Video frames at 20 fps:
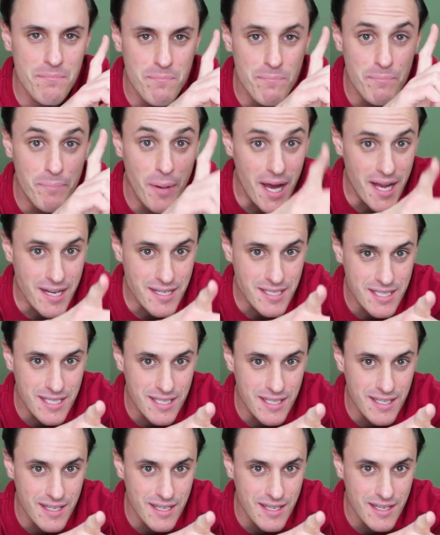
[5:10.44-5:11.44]
But
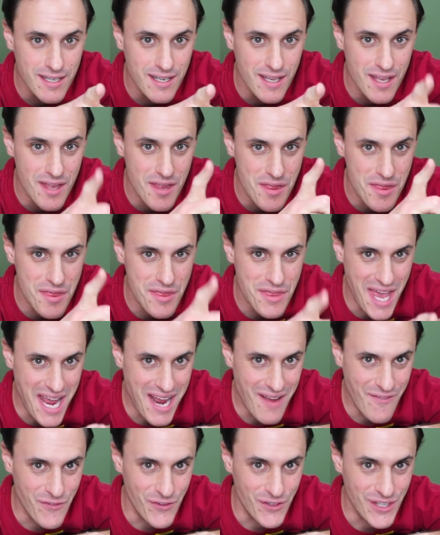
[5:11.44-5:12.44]

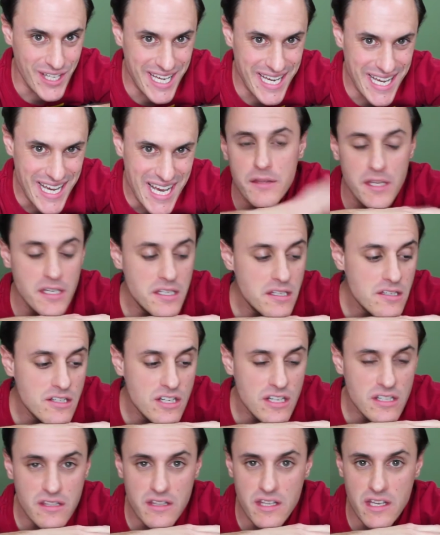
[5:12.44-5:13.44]
thankfully, this is
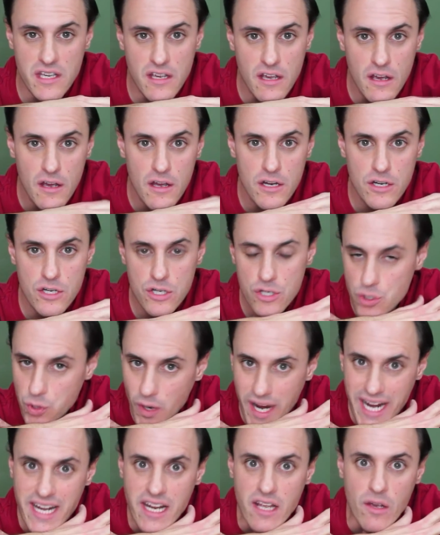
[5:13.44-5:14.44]
just the
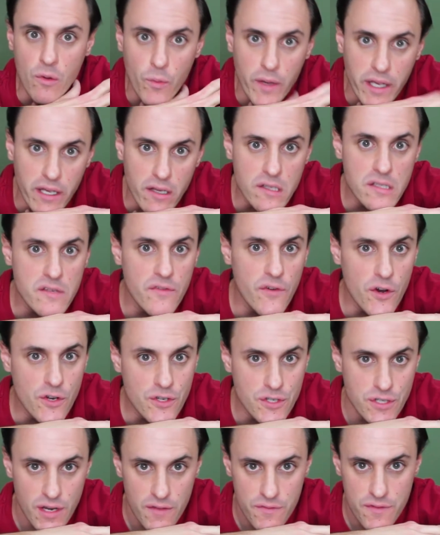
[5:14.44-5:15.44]
training wheels
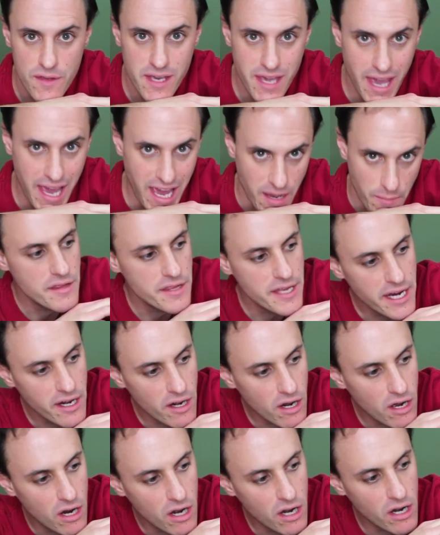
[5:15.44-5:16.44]
version of the game.
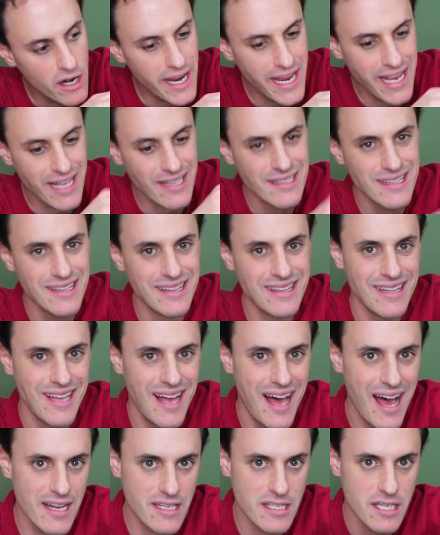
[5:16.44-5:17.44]
There are a
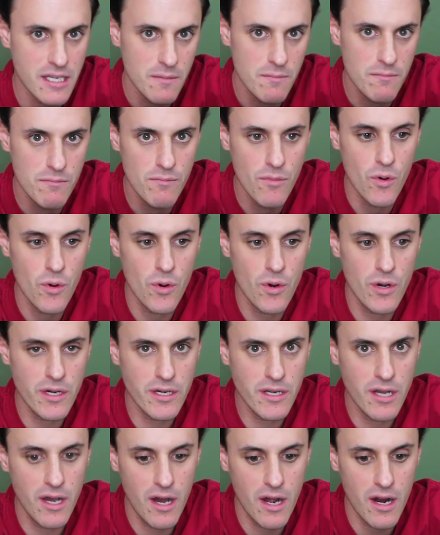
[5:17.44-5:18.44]
lot more
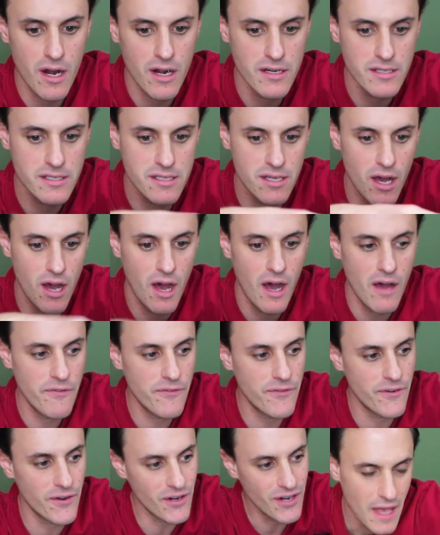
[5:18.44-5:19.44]
cards to
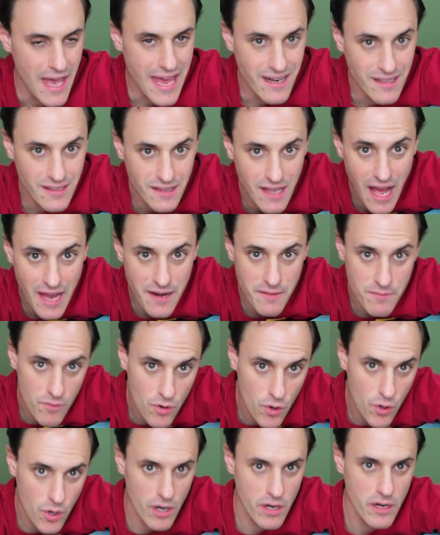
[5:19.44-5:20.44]
offer and a lot
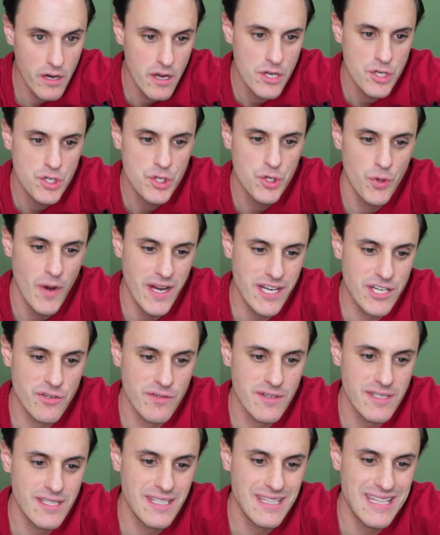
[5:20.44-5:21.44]
more
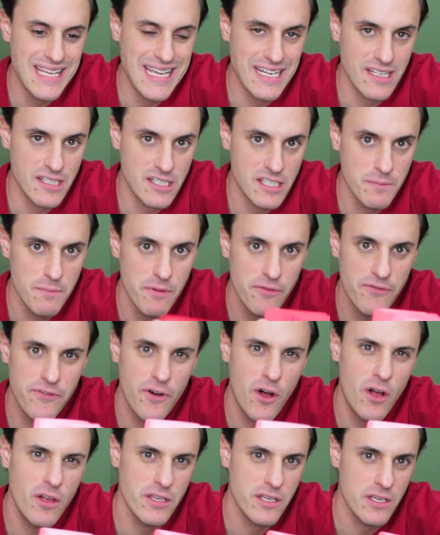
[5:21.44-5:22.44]
treacherous things to
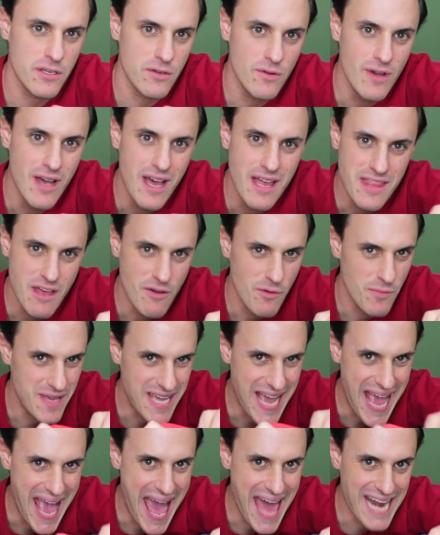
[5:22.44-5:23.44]
befall you that will
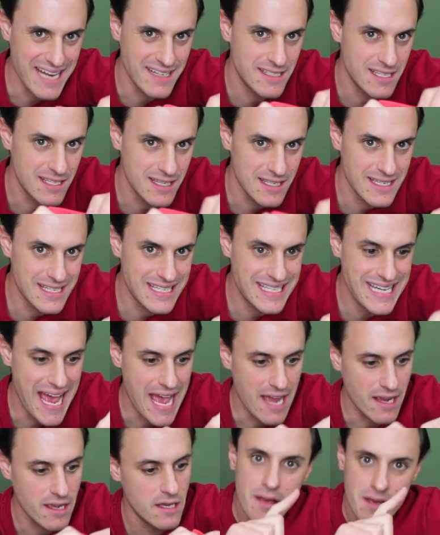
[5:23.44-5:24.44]
be added to the
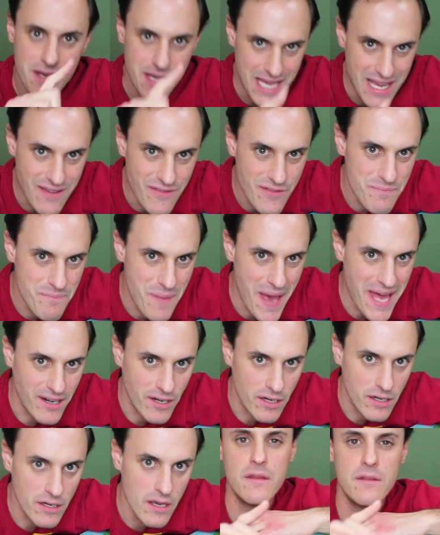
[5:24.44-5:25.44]
deck. Even
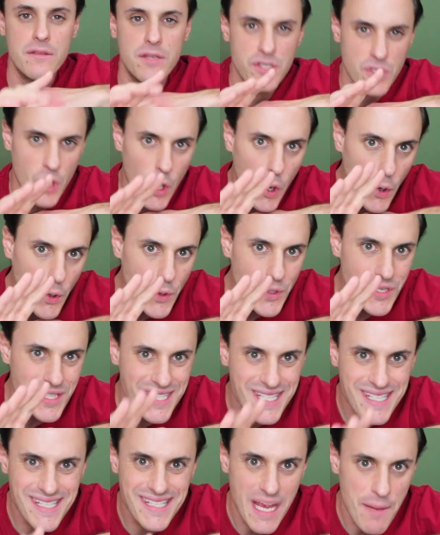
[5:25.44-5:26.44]
better, there's a whole
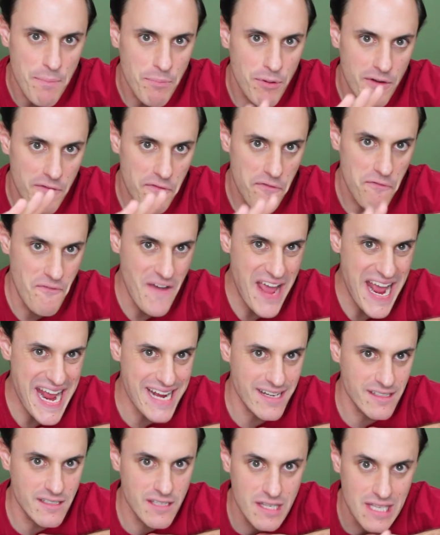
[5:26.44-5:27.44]
separate
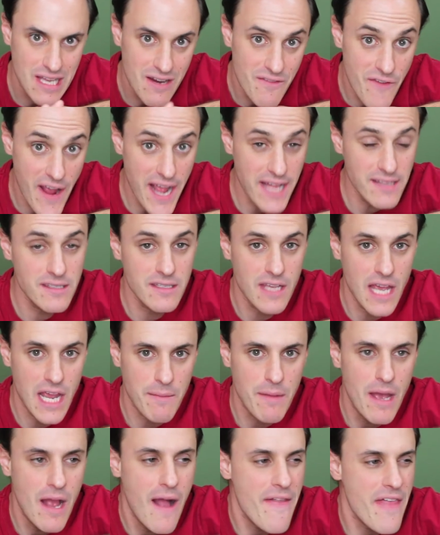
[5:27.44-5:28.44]
phase to the advanced
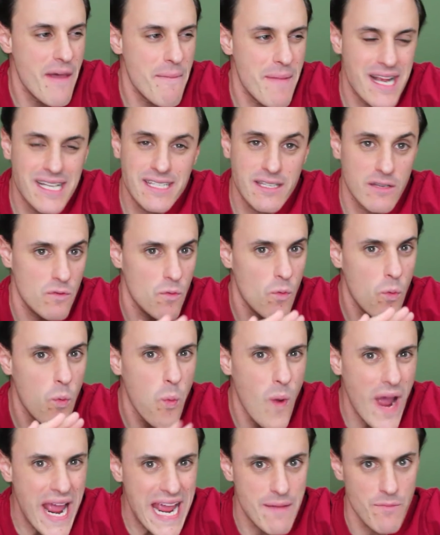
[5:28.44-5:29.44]
game that makes it
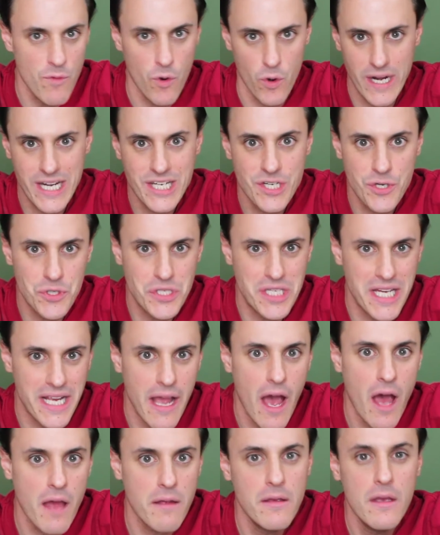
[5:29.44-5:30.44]
way more interesting.
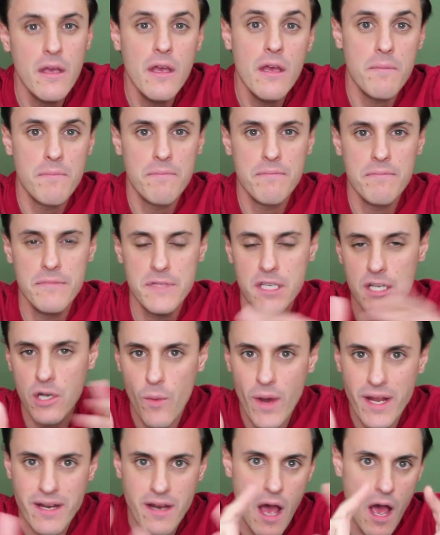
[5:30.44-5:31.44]
You know
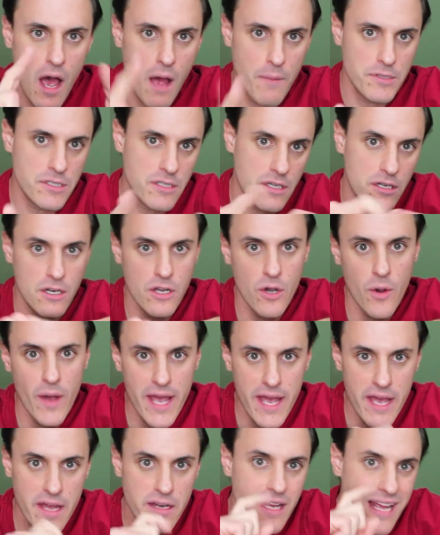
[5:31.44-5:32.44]
what? I'm just going to go
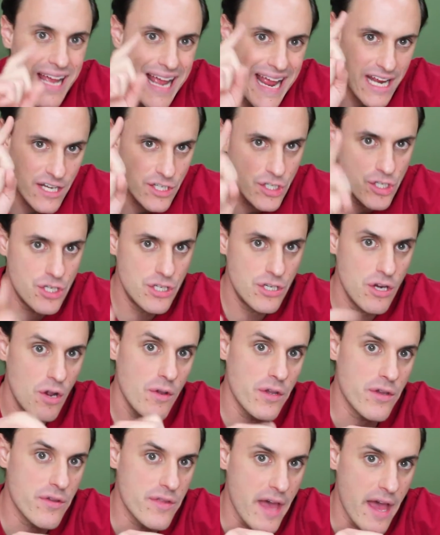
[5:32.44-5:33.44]
ahead and show
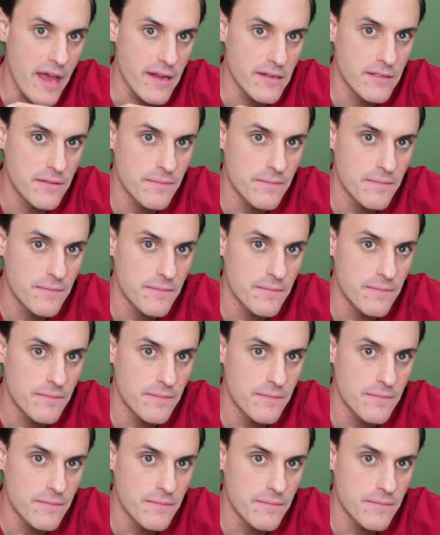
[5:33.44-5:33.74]
you that.